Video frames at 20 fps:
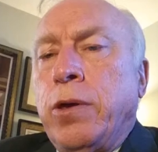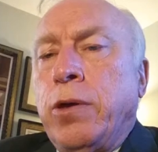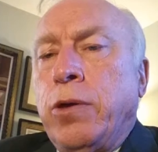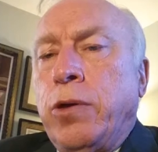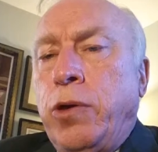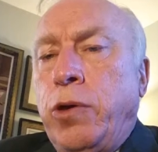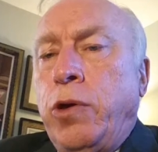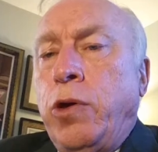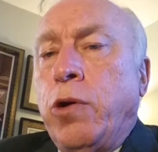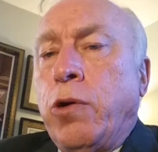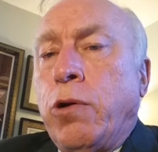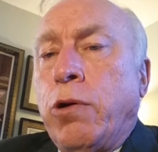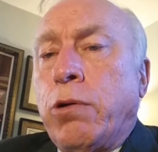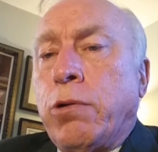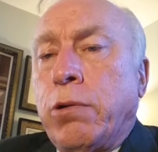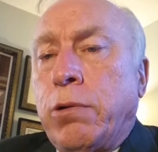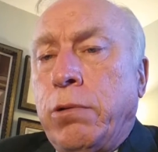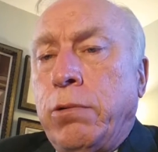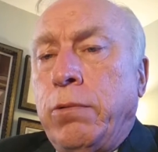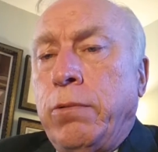your
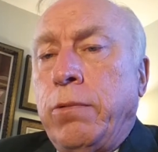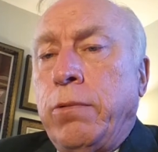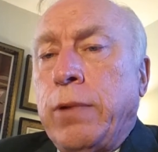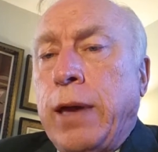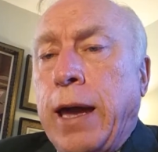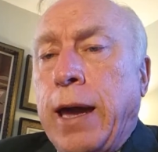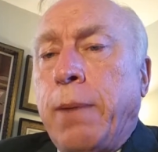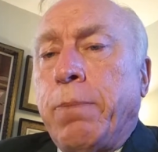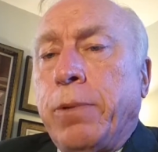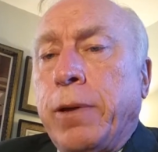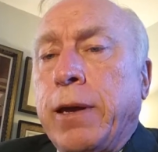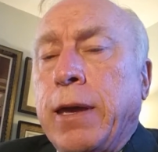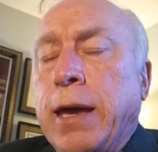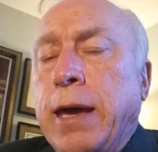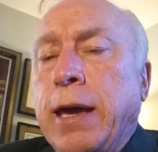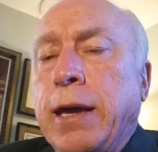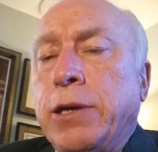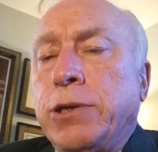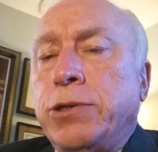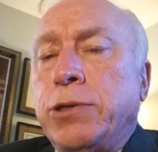
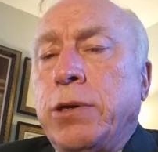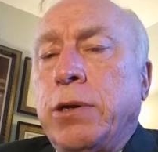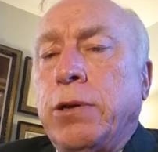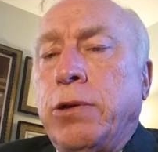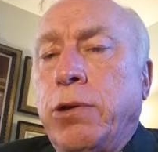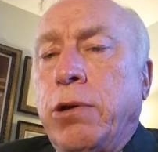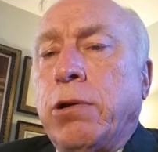application,